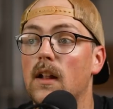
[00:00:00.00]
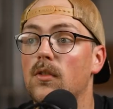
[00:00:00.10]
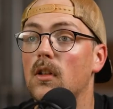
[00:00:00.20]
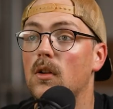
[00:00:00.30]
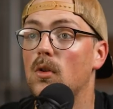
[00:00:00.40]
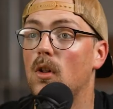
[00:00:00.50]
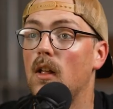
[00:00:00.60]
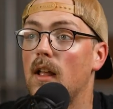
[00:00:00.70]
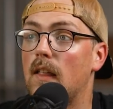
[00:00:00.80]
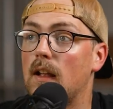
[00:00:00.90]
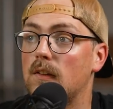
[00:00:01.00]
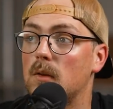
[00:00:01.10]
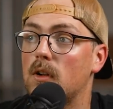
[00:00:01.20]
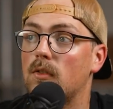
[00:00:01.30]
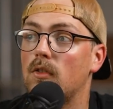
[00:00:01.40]
that's really cool. Thanks so
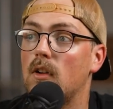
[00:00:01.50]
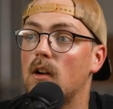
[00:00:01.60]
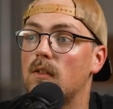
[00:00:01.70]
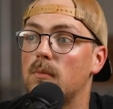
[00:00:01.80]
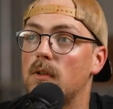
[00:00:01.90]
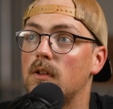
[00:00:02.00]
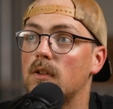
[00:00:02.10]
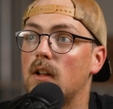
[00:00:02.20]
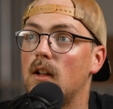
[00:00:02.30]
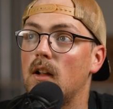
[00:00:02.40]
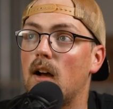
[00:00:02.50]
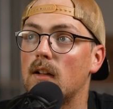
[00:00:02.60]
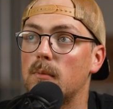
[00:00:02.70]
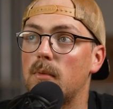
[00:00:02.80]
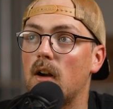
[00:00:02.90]
much for sharing this build.
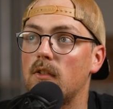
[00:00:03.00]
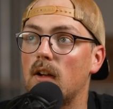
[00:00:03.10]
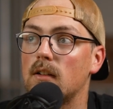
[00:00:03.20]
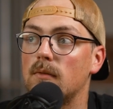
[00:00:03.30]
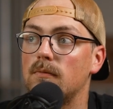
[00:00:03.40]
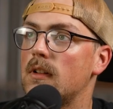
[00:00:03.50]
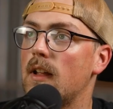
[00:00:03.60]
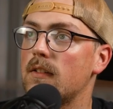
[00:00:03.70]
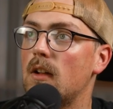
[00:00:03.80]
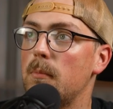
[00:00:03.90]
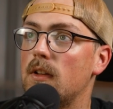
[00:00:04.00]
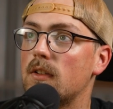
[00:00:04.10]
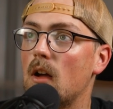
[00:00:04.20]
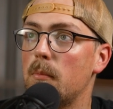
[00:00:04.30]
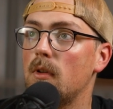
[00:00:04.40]
Awesome project. Next up is a
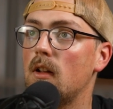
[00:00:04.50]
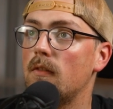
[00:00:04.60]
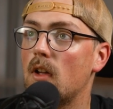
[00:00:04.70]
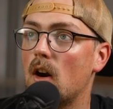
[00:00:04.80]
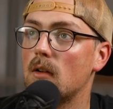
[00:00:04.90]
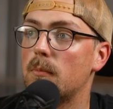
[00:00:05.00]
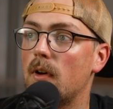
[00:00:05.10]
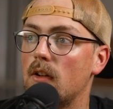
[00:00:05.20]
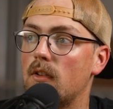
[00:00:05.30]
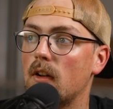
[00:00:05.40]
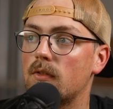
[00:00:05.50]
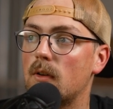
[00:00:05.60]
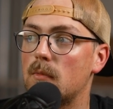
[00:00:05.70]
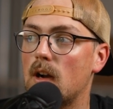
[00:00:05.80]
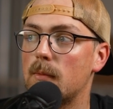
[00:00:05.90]
couple of garden projects
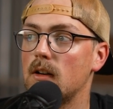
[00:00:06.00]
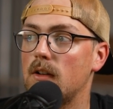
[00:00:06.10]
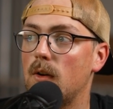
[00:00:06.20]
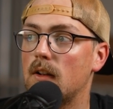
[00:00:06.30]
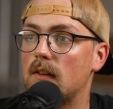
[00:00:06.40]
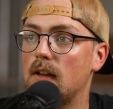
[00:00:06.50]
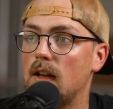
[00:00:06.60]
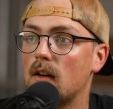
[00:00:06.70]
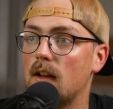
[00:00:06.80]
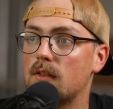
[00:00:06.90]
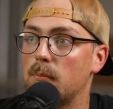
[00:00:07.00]
from Robert. And you can see here he has a